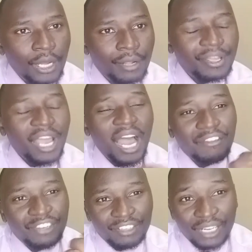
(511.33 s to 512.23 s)
they
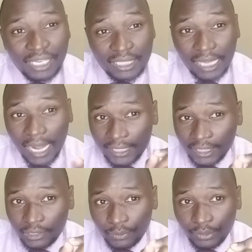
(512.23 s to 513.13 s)
have different
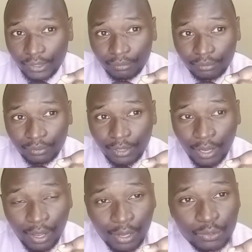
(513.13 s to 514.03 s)
attitude
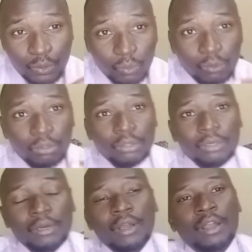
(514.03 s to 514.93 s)
so
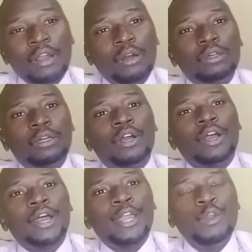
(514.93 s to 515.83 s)

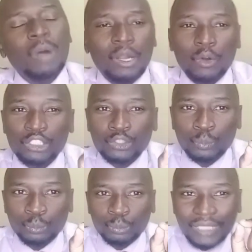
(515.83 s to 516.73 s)
you are going
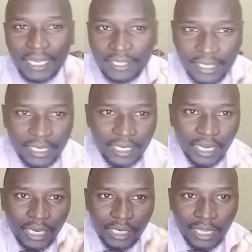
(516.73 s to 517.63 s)
to succeed
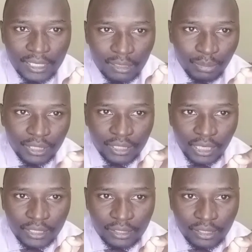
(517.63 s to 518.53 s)
in that
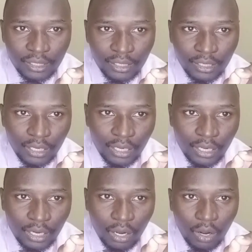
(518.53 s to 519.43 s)
business
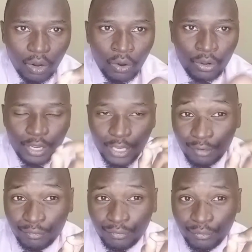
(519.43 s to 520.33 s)

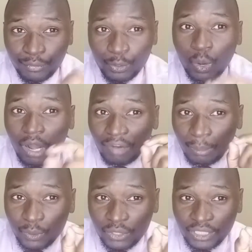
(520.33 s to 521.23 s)
if you have a
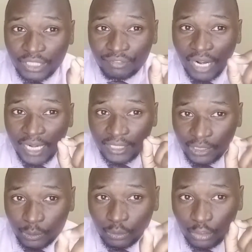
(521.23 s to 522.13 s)
positive
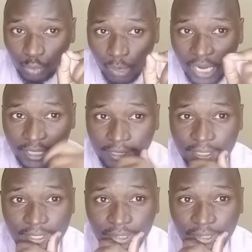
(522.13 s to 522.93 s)
attitude toward it